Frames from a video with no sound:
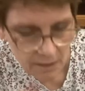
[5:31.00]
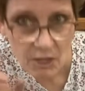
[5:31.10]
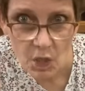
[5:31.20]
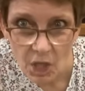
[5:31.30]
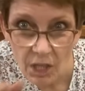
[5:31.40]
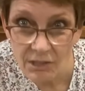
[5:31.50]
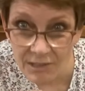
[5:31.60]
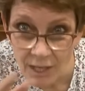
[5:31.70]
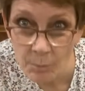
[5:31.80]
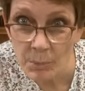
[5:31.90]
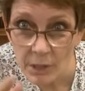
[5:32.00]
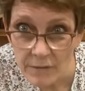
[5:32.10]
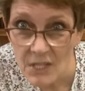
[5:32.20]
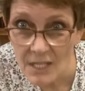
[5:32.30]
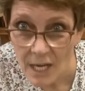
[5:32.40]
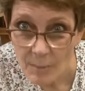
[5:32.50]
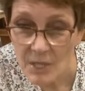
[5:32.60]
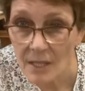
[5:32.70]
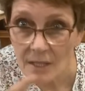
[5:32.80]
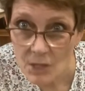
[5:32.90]
there are a number of steps
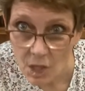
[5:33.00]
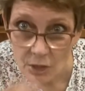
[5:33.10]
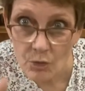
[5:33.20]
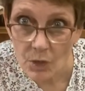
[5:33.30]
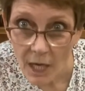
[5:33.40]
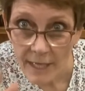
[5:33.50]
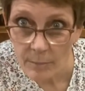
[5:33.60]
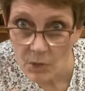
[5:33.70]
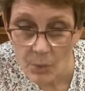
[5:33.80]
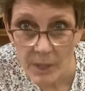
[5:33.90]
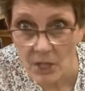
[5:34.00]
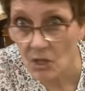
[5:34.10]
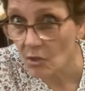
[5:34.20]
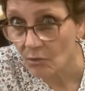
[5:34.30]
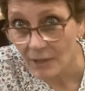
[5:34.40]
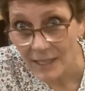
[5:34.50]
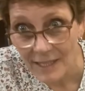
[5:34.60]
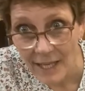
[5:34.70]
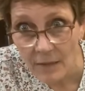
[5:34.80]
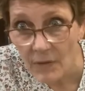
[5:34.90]
and it's got to dry in between. So
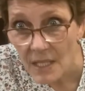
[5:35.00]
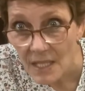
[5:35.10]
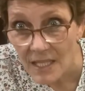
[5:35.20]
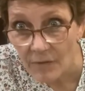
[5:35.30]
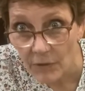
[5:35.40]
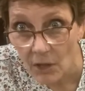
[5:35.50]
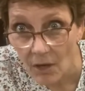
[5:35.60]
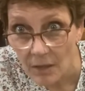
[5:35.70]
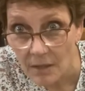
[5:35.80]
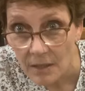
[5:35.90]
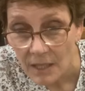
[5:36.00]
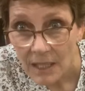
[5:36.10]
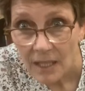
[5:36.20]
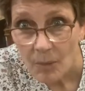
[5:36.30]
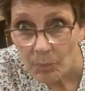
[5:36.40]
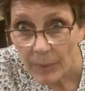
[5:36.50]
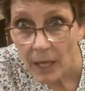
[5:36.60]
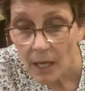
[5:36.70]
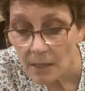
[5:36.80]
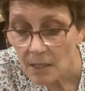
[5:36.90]
none of it is difficult,
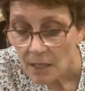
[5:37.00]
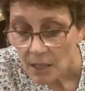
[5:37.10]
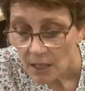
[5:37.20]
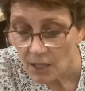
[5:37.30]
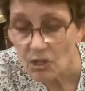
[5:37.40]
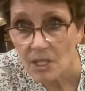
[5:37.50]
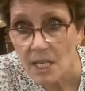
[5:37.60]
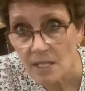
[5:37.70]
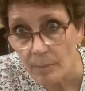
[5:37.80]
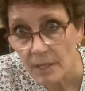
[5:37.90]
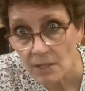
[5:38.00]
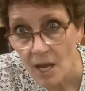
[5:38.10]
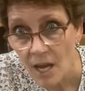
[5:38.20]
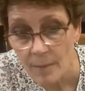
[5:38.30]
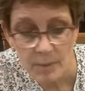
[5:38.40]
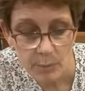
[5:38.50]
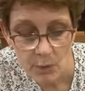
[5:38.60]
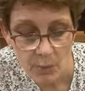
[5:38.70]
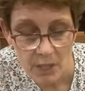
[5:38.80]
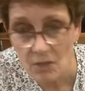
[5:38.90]
but it just takes a bit of time in
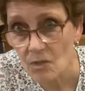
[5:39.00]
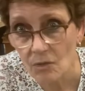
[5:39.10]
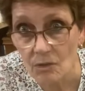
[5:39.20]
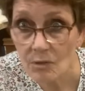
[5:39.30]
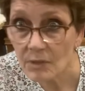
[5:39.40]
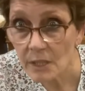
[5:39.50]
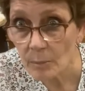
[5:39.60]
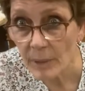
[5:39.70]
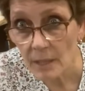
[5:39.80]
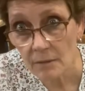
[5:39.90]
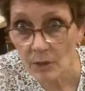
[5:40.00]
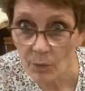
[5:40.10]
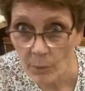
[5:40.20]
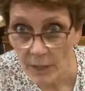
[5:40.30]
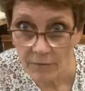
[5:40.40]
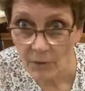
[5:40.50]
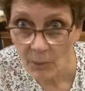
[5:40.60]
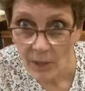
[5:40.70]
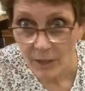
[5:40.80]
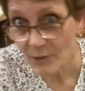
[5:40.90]
between. So you do a little bit, go away for a
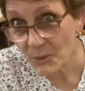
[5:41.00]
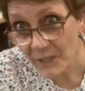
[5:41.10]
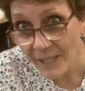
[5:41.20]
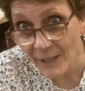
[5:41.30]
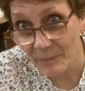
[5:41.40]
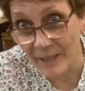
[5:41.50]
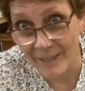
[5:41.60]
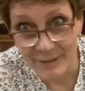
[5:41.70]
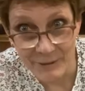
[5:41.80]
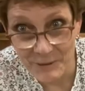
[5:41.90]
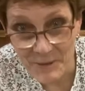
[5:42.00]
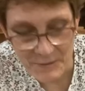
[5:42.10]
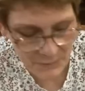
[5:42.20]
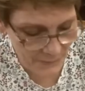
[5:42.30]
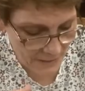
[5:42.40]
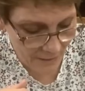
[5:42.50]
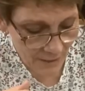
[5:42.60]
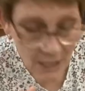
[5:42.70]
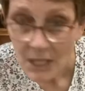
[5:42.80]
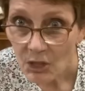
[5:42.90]
while. Do a little bit, go away for a while.
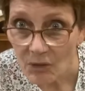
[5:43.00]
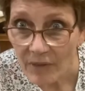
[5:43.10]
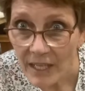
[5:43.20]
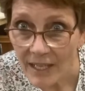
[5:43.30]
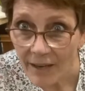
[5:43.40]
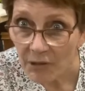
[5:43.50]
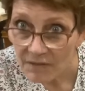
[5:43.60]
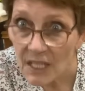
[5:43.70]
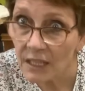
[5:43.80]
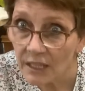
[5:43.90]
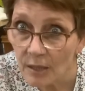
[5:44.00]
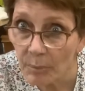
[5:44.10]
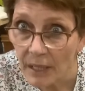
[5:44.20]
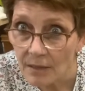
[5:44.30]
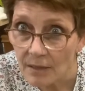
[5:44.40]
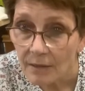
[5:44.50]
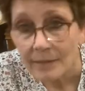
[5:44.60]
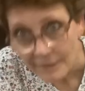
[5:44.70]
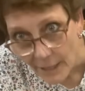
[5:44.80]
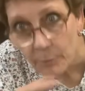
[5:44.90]
So right now I've done a little bit,
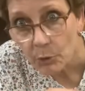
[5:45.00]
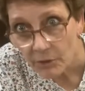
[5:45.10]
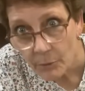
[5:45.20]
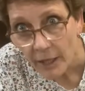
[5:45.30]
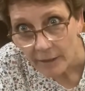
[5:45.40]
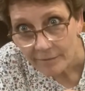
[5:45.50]
now I'm going away.